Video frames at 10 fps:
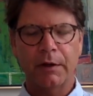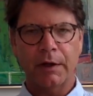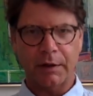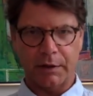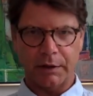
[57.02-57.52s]

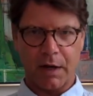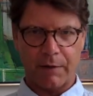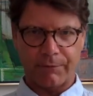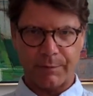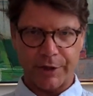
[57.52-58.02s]
and need
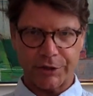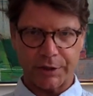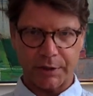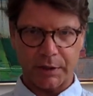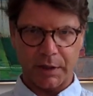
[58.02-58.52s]

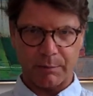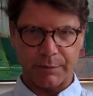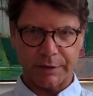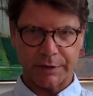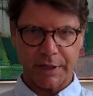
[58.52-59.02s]
confirmation
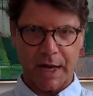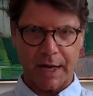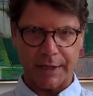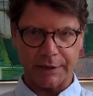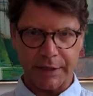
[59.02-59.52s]

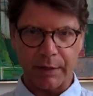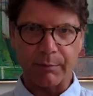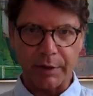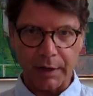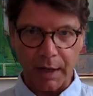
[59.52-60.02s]
besides and
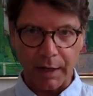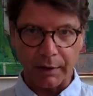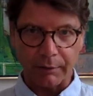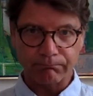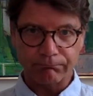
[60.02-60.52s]
beyond,
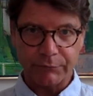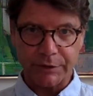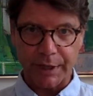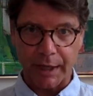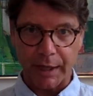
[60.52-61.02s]

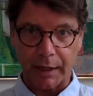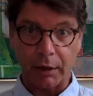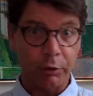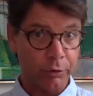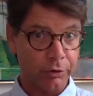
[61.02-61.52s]
say,
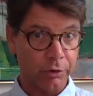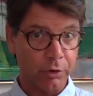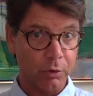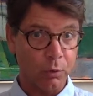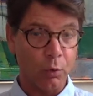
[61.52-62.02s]

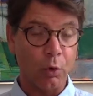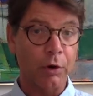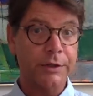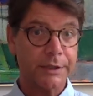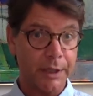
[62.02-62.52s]
Luther
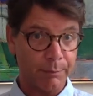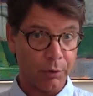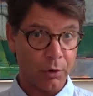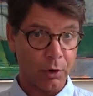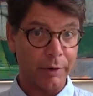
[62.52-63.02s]
or St.
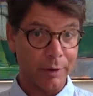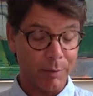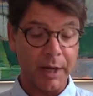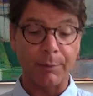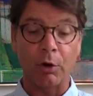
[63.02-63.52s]
Paul in the
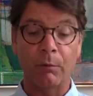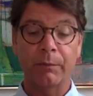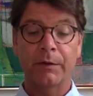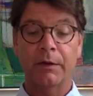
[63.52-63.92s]
Bible,